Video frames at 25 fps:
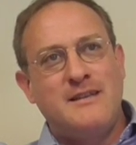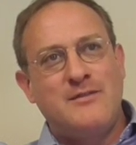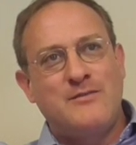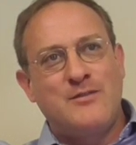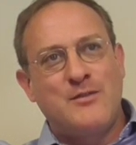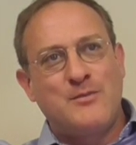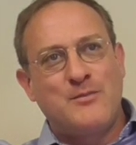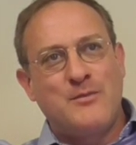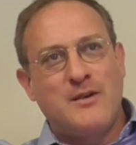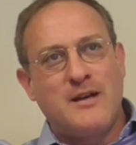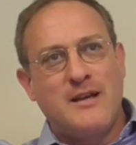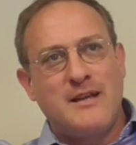
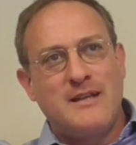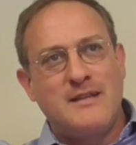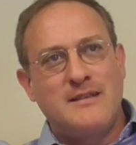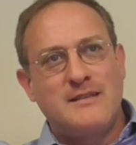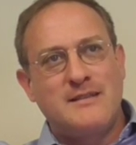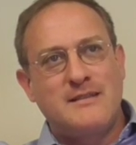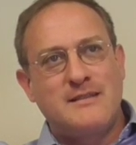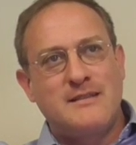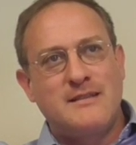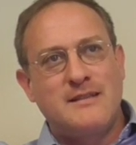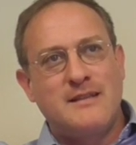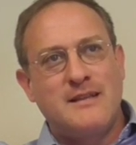different
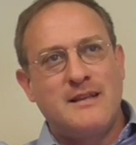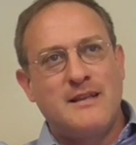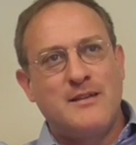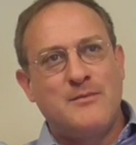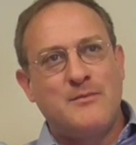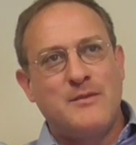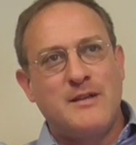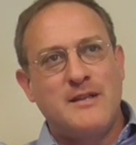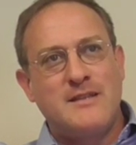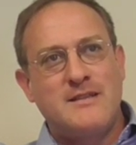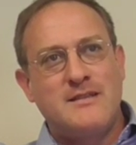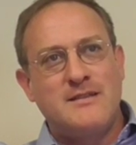ways
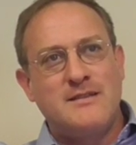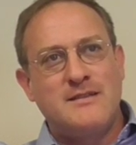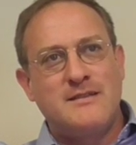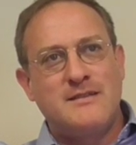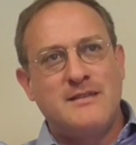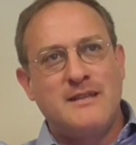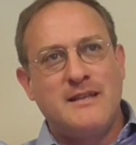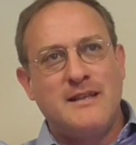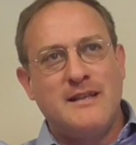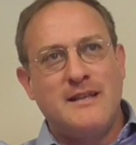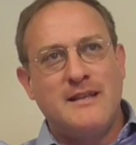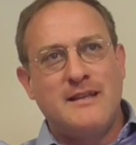in which you
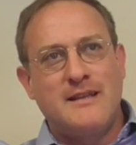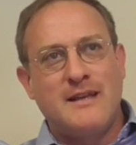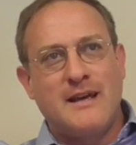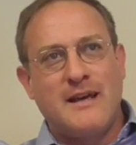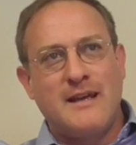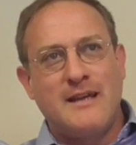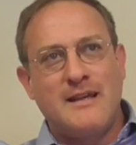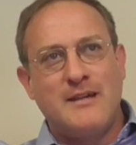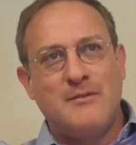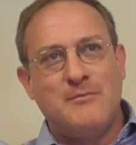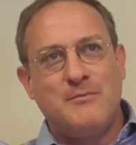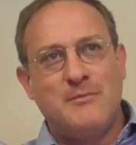see
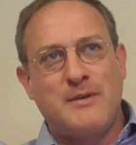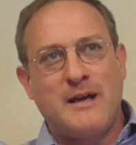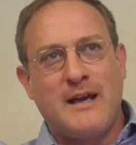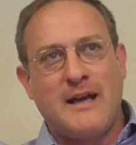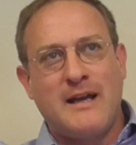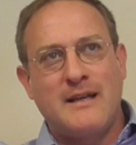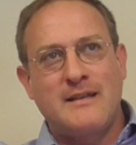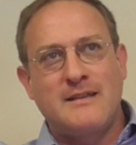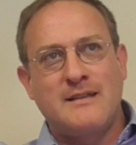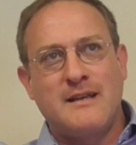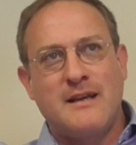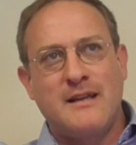that
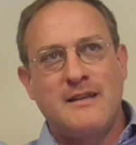impact.